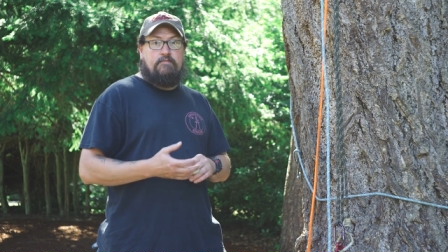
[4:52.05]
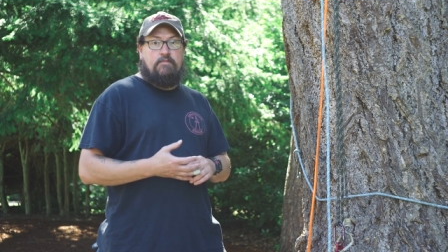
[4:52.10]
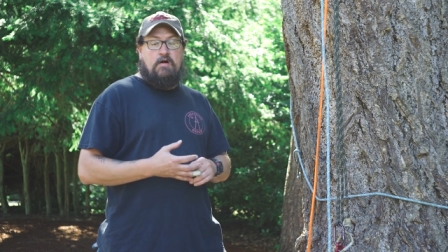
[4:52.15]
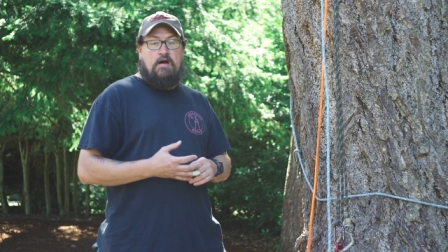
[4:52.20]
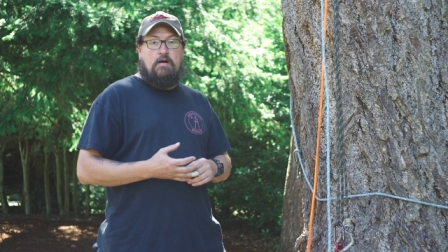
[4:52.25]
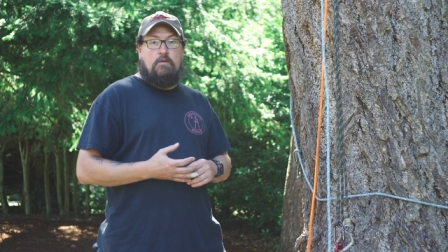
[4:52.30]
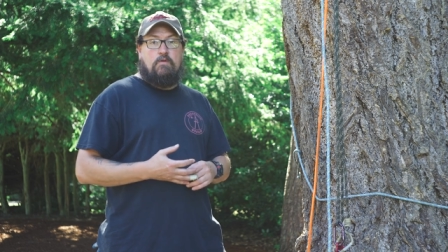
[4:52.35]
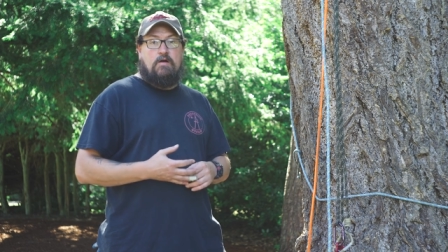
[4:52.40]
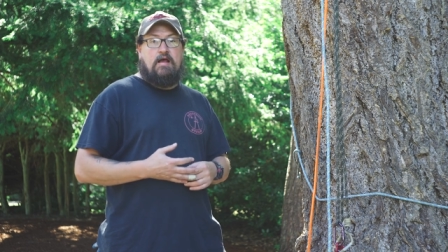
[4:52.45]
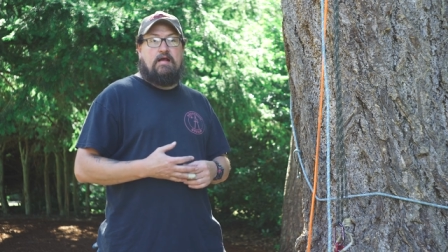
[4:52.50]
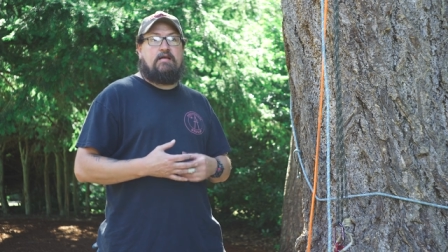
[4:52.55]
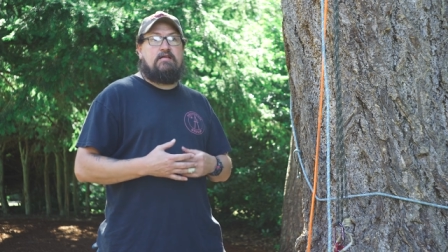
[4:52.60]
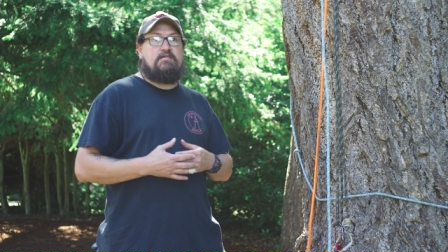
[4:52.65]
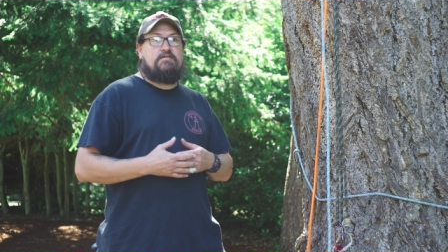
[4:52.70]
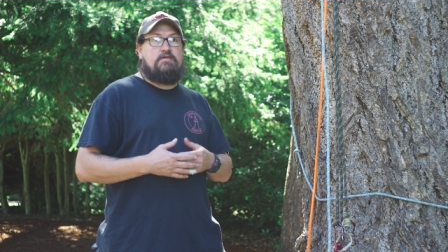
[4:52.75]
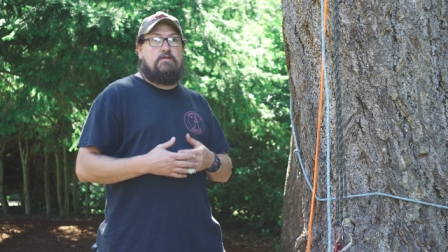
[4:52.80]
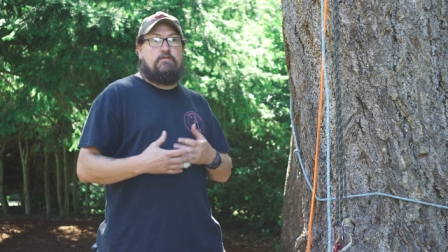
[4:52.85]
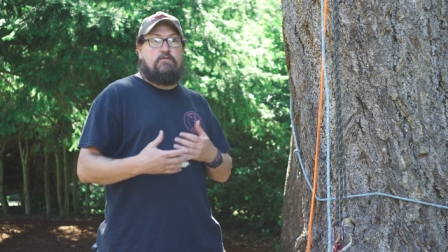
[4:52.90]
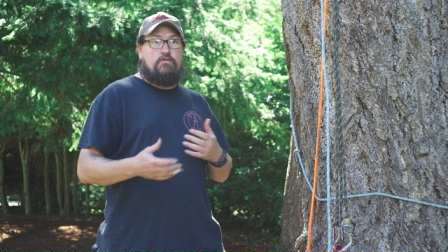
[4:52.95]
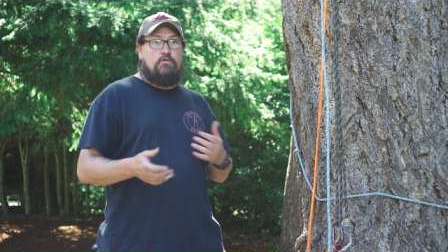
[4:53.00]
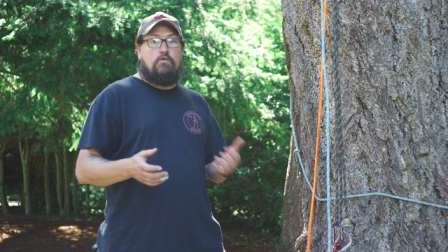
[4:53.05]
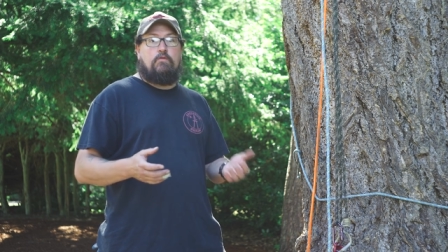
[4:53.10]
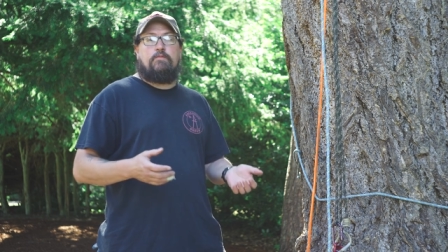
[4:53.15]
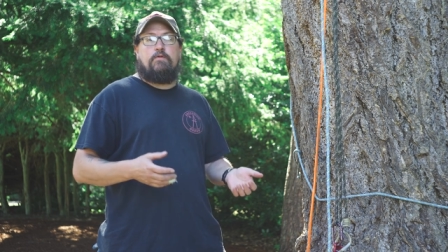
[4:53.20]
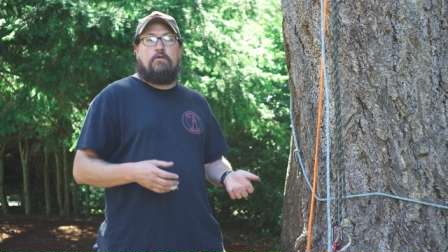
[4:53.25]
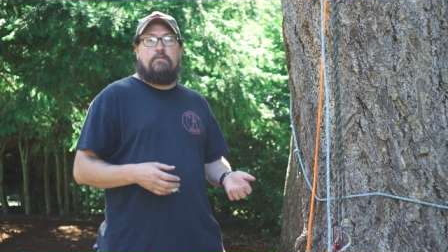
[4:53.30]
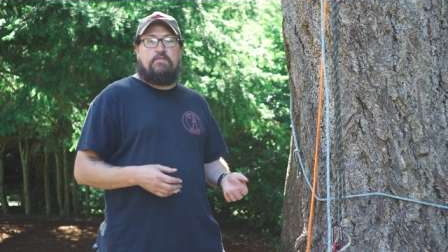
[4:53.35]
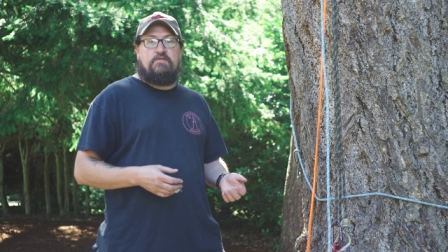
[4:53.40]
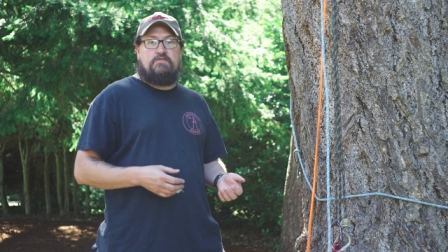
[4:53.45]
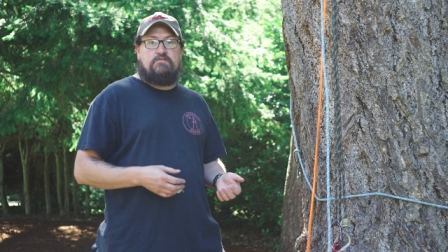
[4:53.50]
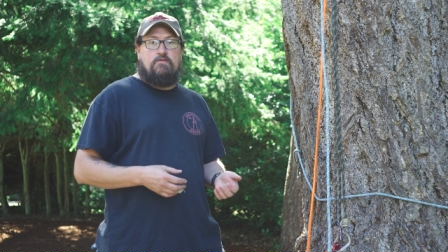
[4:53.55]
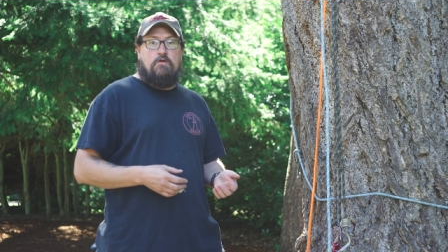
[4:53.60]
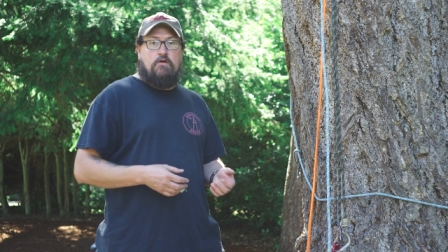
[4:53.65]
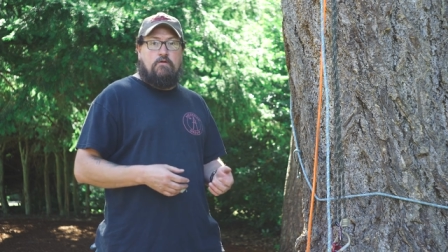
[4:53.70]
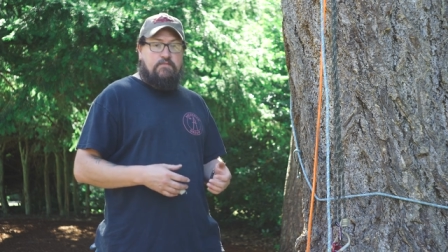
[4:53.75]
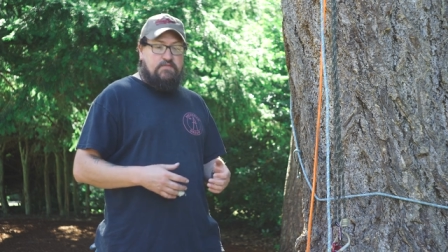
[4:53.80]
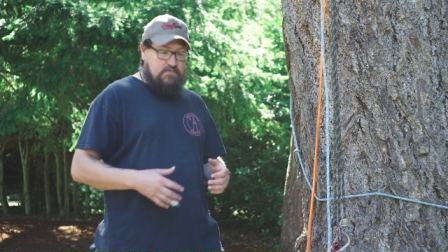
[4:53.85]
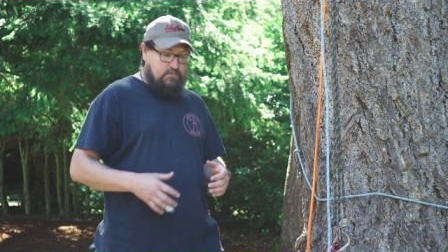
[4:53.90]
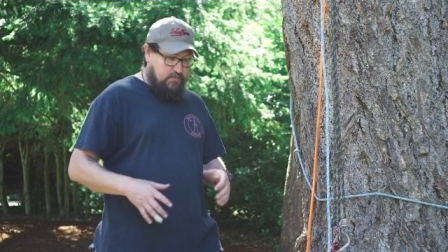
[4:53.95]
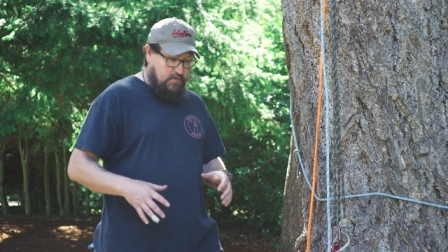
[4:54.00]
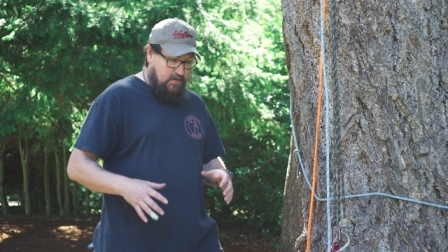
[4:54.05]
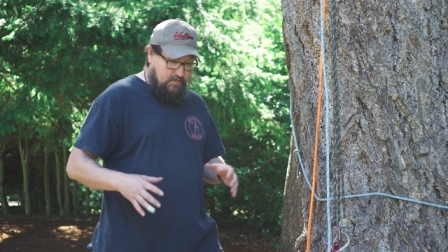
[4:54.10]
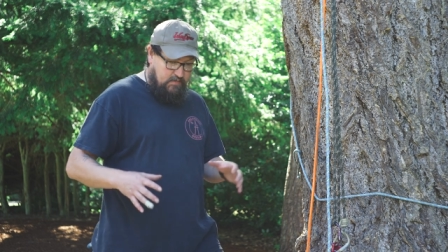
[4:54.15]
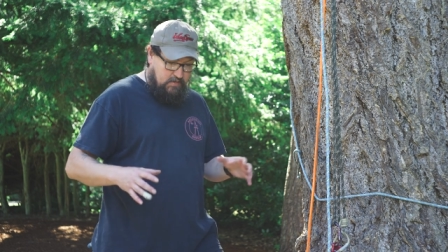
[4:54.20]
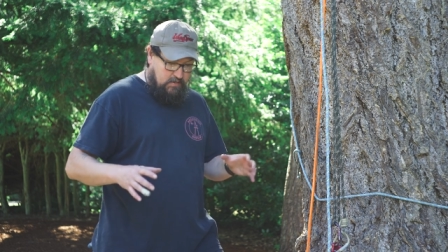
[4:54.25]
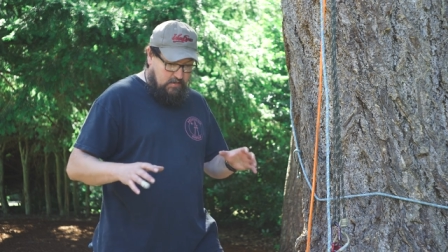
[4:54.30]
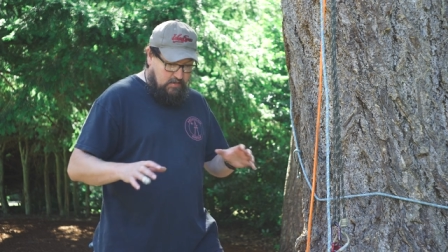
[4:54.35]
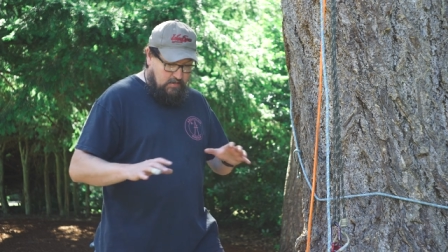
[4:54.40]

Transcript: Uh, what I consider dual-purpose ropes, but